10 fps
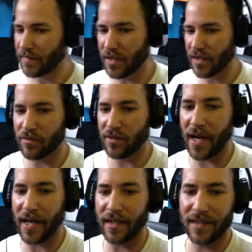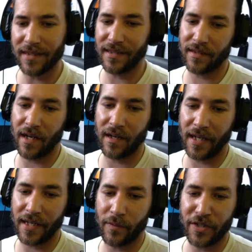Right. It, it's kind of
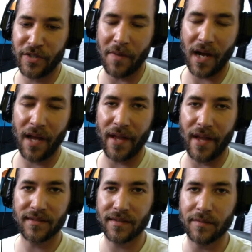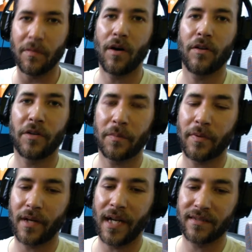like when you buy that smaller
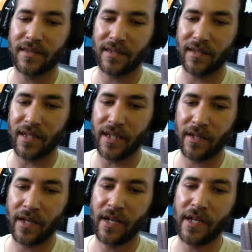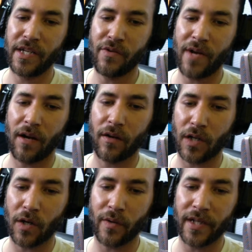press and then you
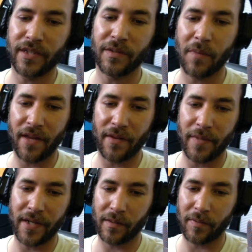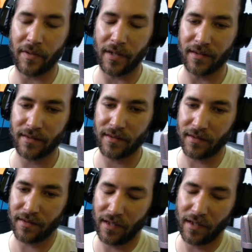outgrow it and you buy the bigger press.
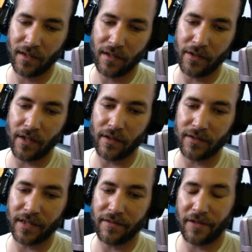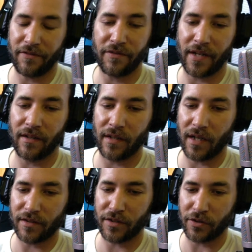Mm-hmm. Who knows if, if, you've held
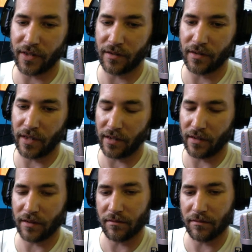on to it and.